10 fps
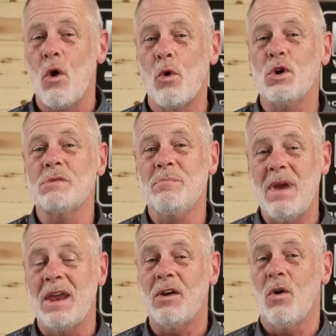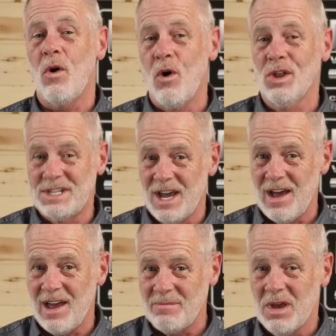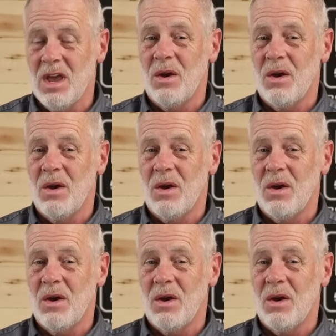owners make all the time